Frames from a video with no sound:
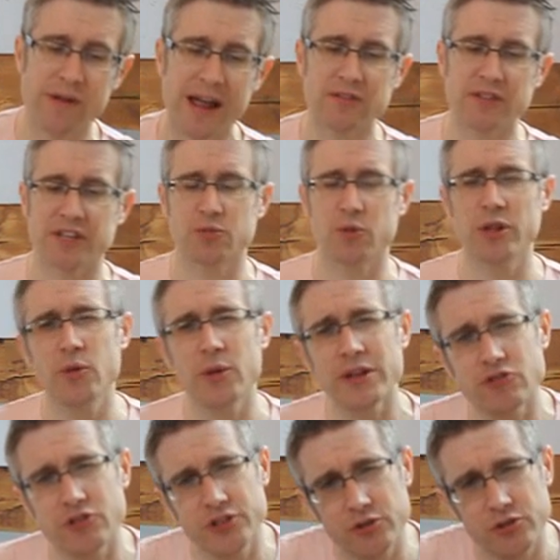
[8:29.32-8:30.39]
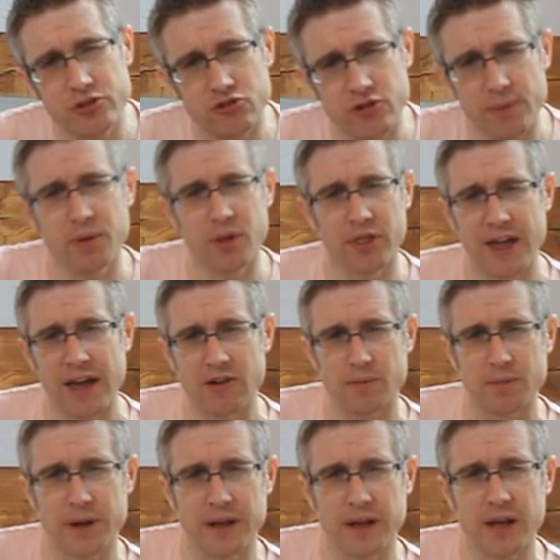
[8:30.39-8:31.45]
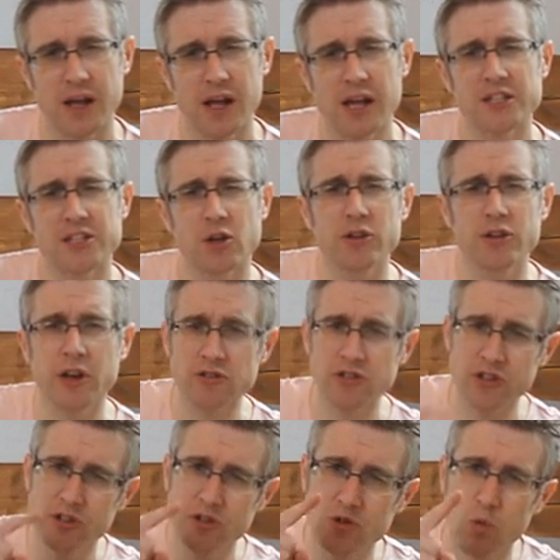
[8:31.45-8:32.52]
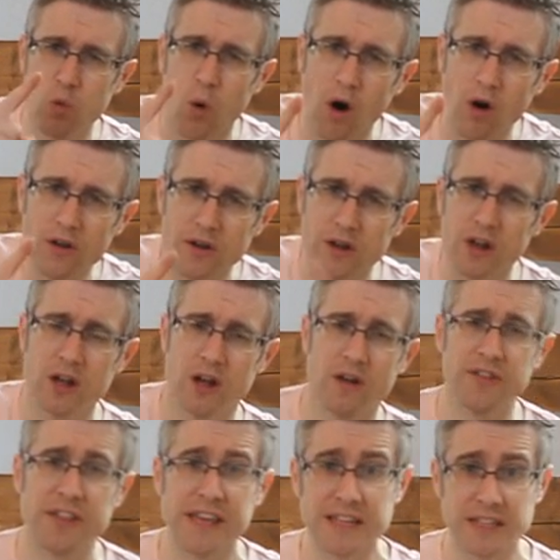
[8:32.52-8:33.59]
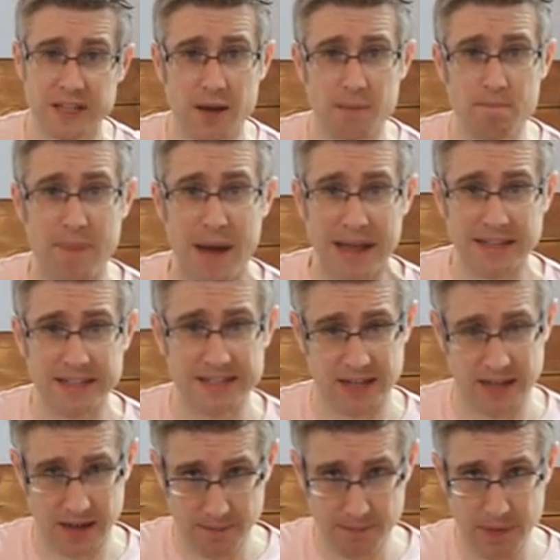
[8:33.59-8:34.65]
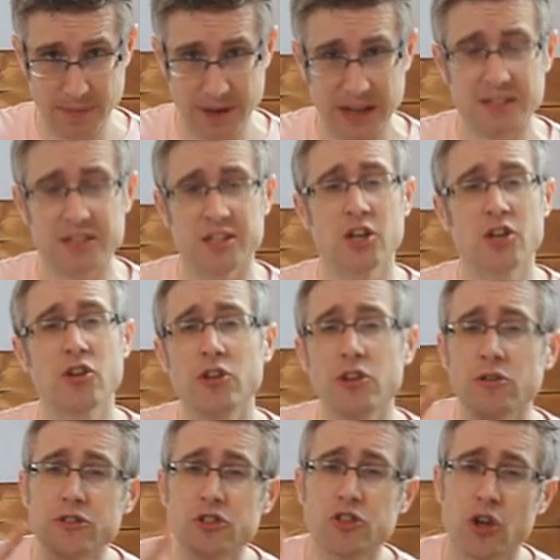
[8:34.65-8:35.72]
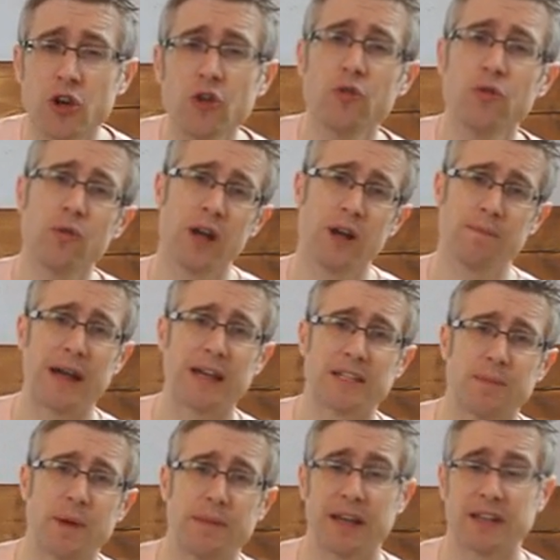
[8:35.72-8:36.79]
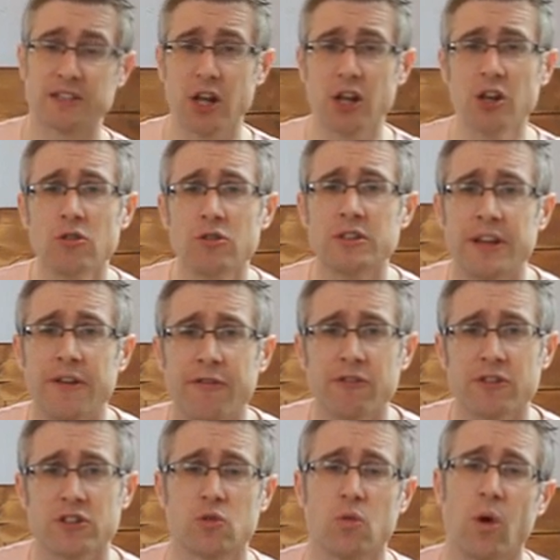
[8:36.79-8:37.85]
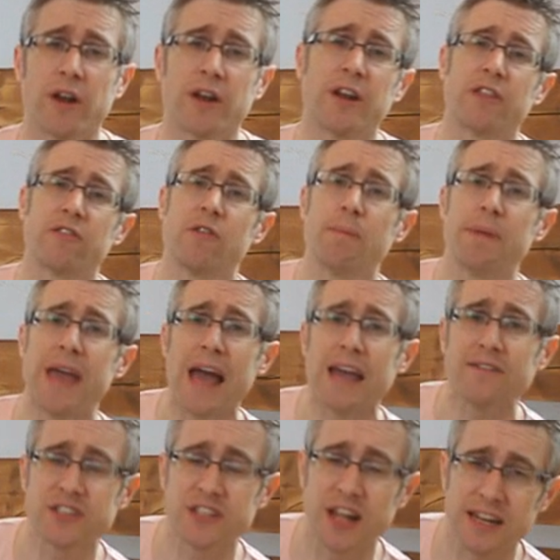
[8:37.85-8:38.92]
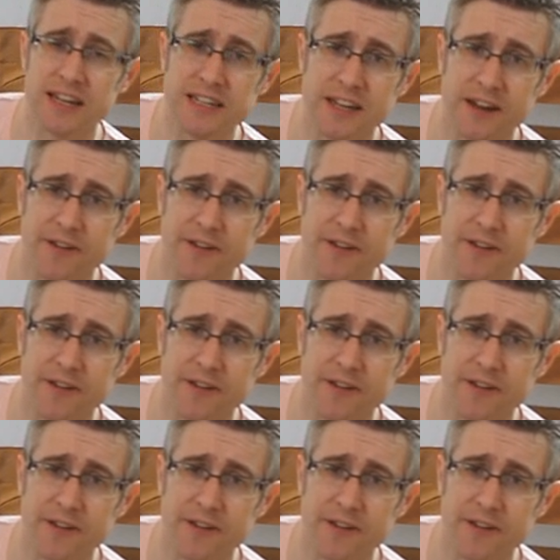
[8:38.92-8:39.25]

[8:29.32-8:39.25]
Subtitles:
around this? Well, you introduce triple therapy. So you don't just use one of these base mimics, you use two base mimics that look different to one another and behave slightly